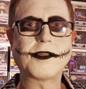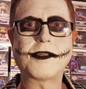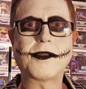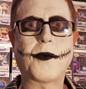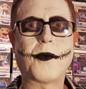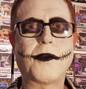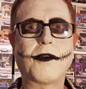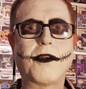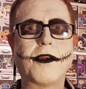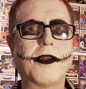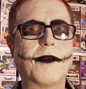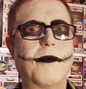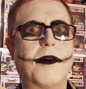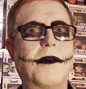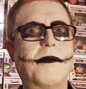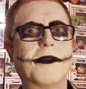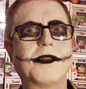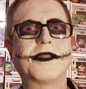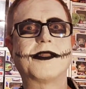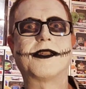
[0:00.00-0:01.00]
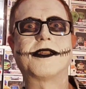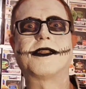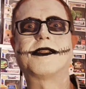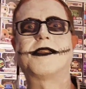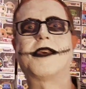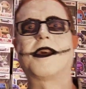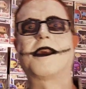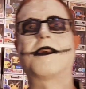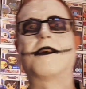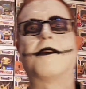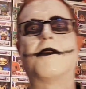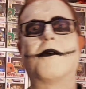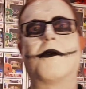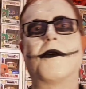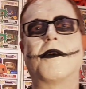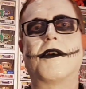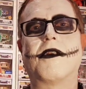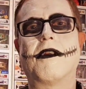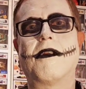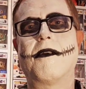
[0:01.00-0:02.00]
order and what was the second
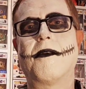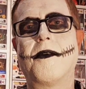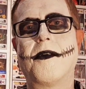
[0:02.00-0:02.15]
order.